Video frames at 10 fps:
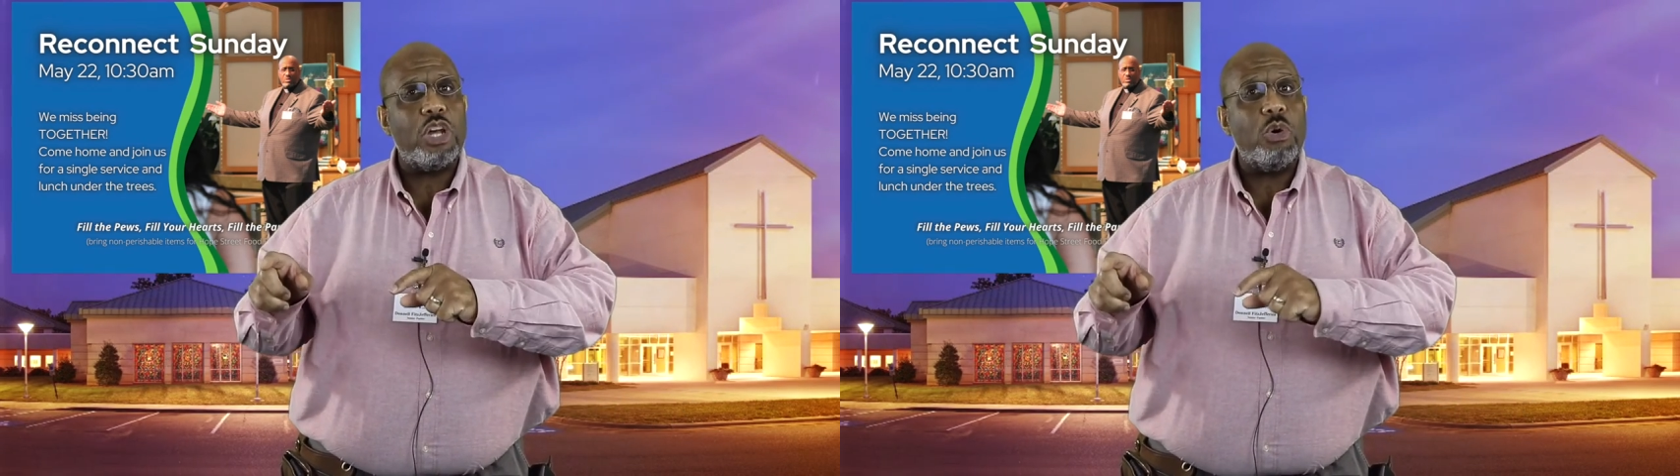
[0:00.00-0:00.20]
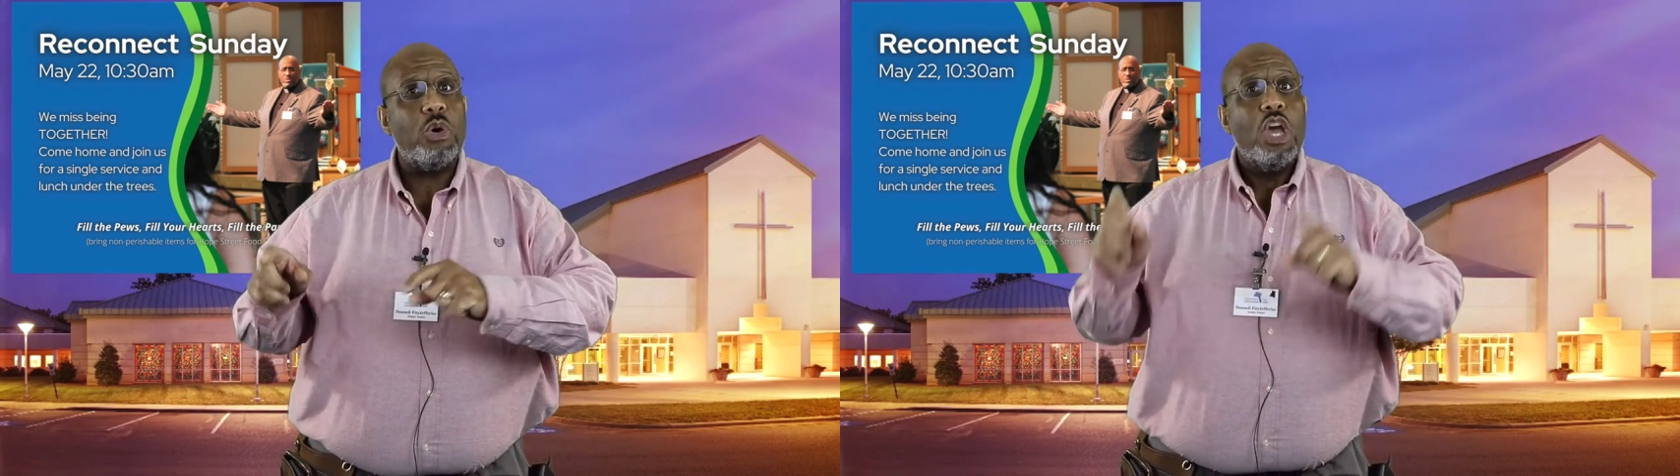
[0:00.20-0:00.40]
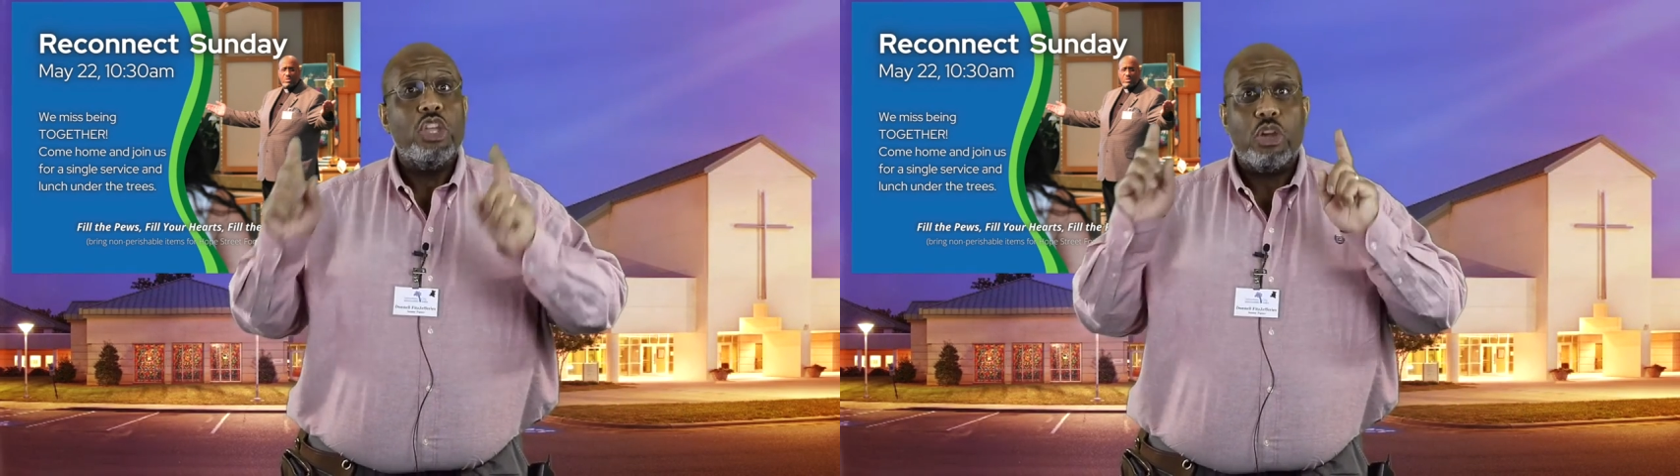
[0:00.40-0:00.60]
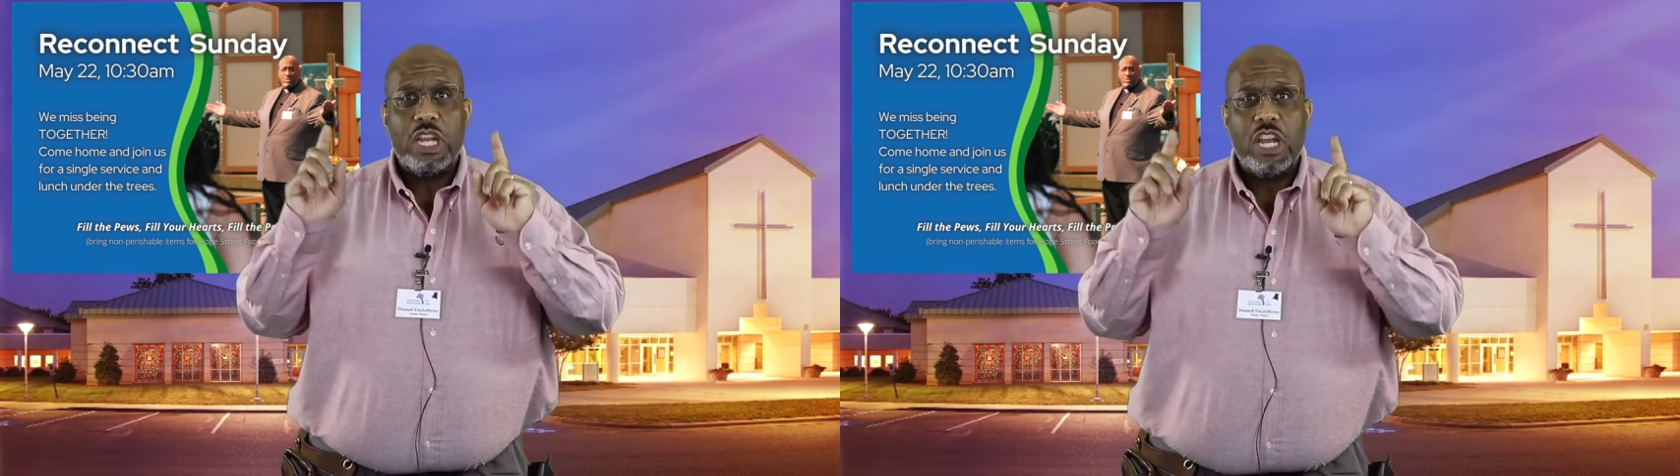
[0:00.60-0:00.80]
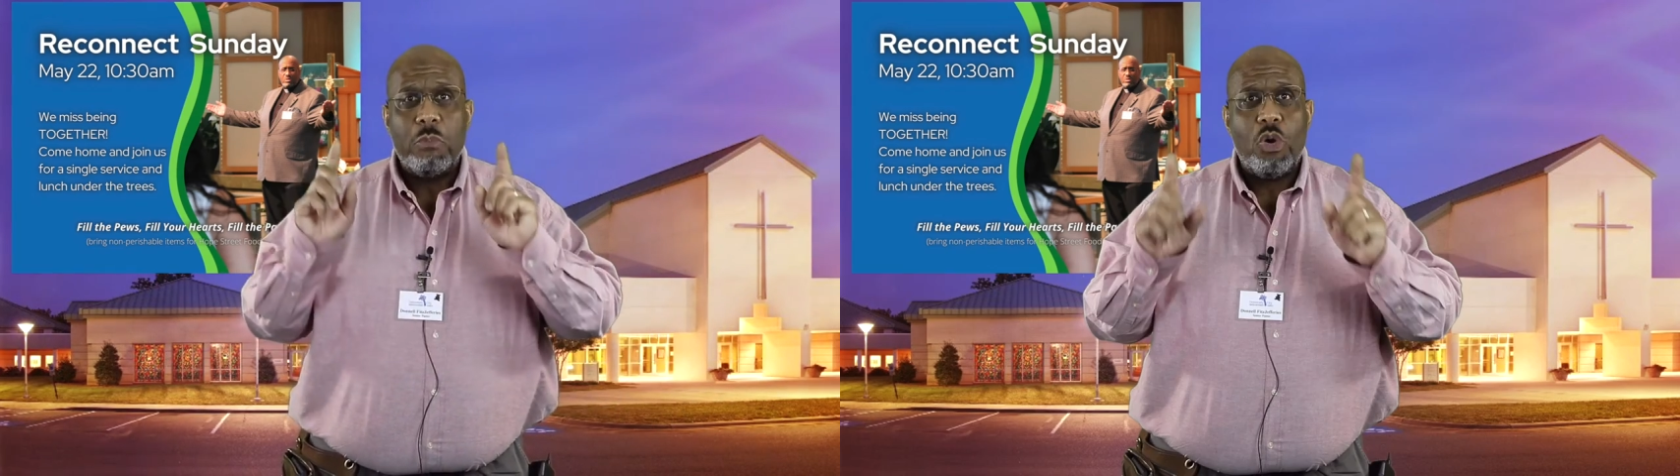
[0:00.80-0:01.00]
So you're
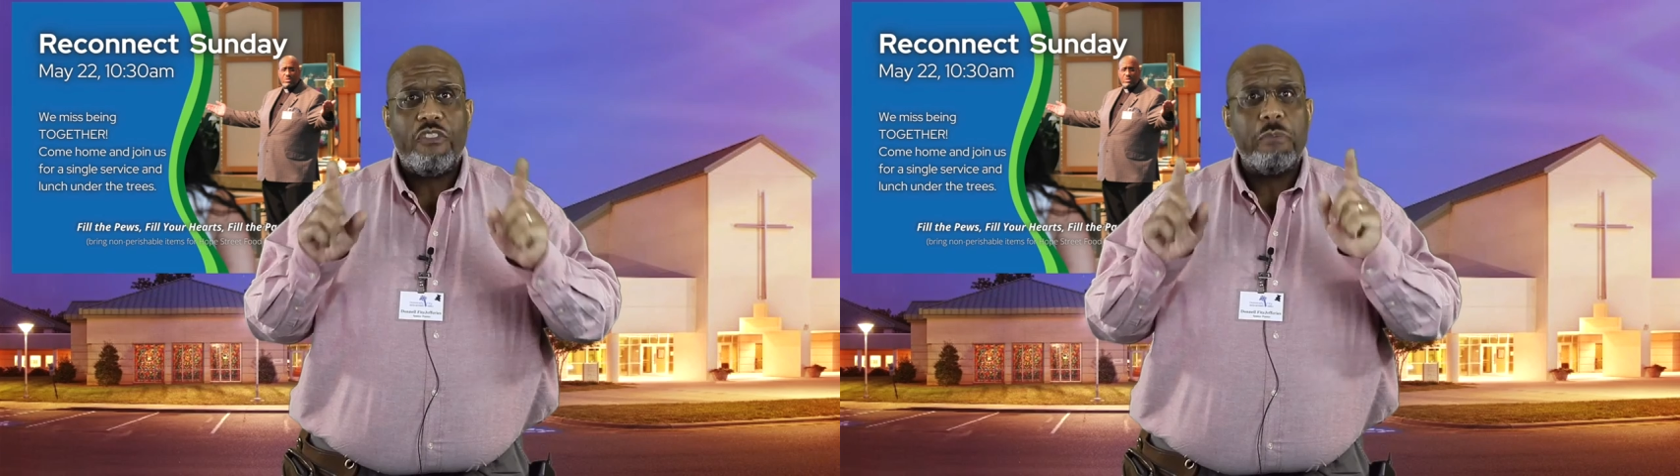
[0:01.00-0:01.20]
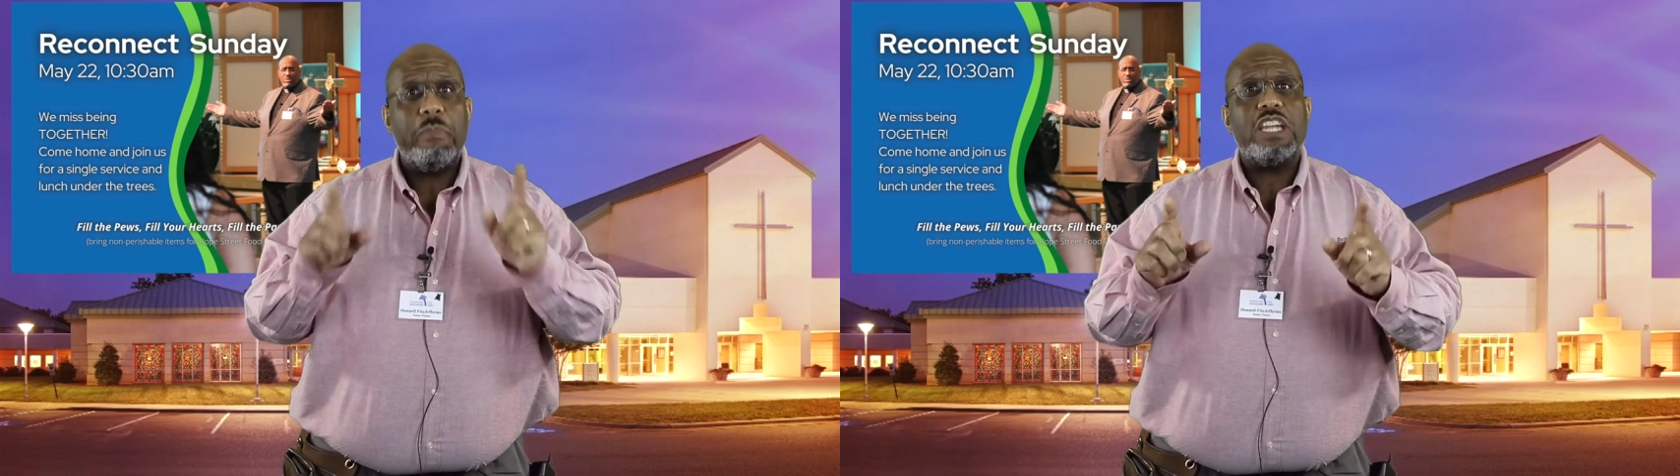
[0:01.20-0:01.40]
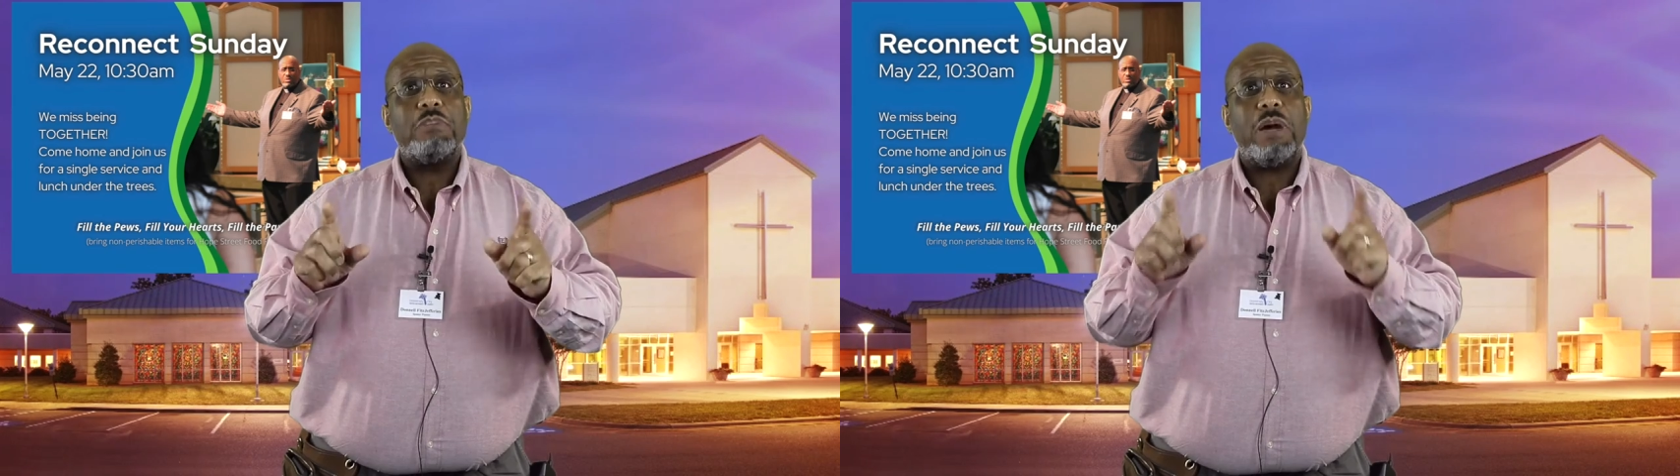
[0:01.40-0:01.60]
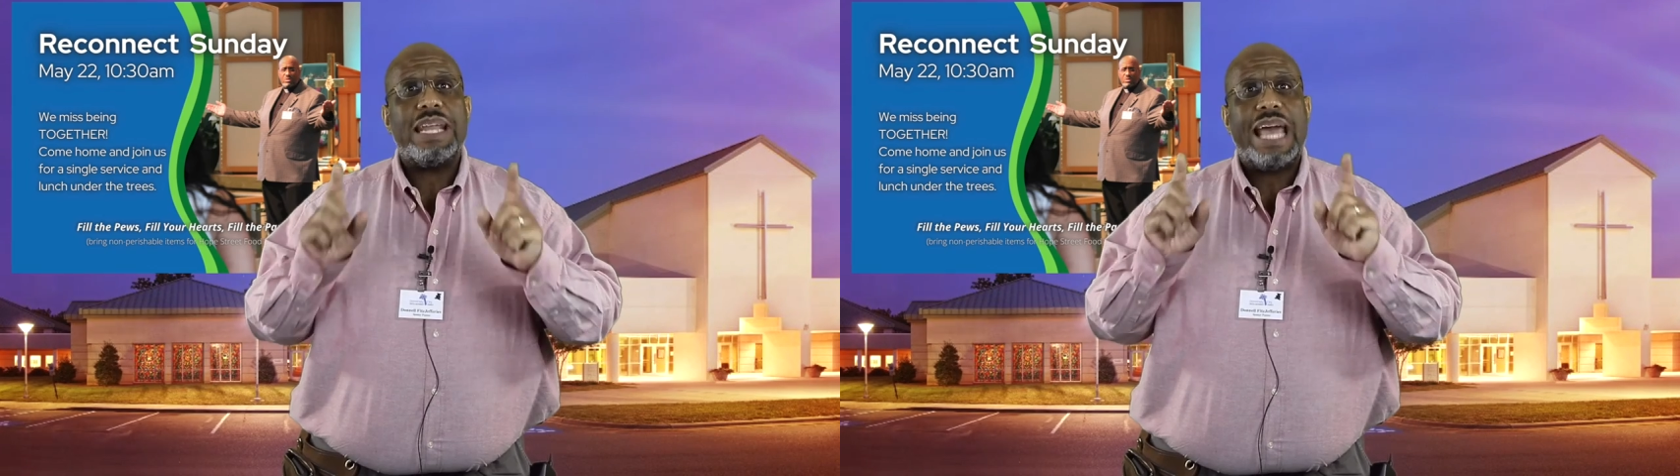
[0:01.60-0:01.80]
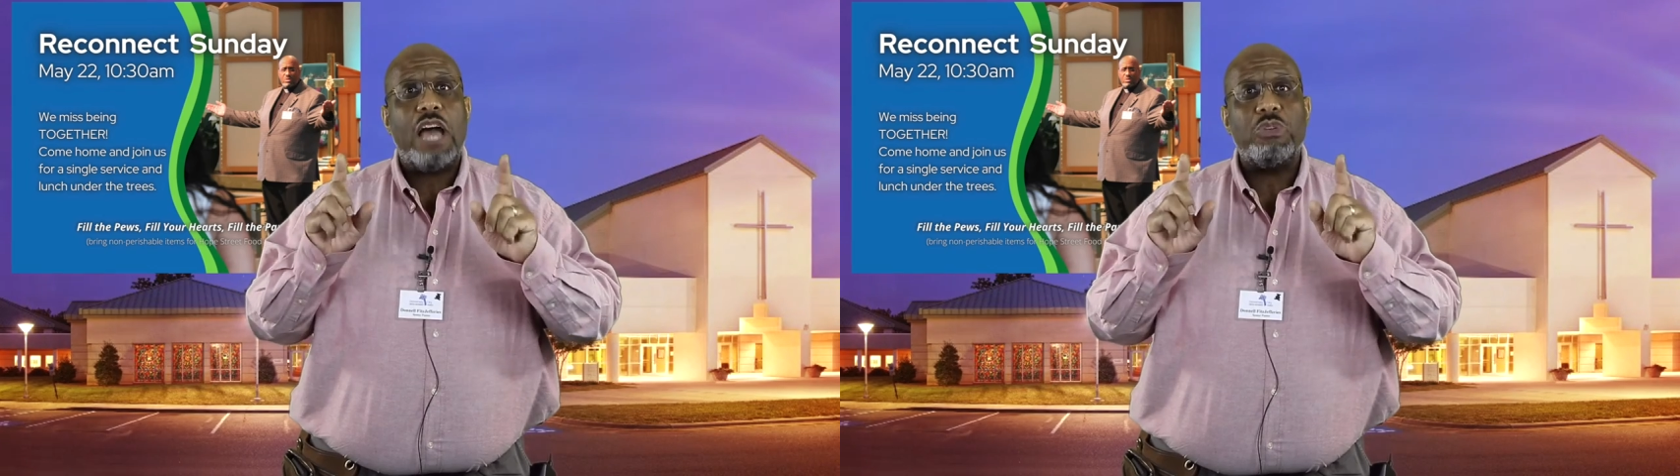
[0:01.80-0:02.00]
going to hear more information
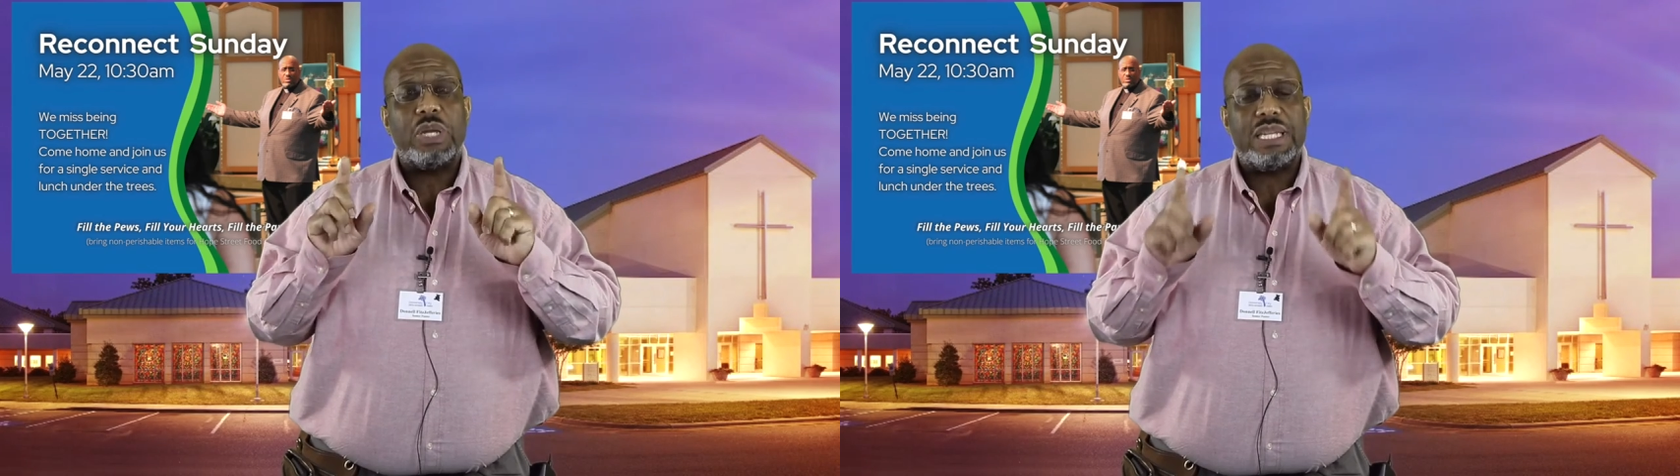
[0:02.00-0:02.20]
about how to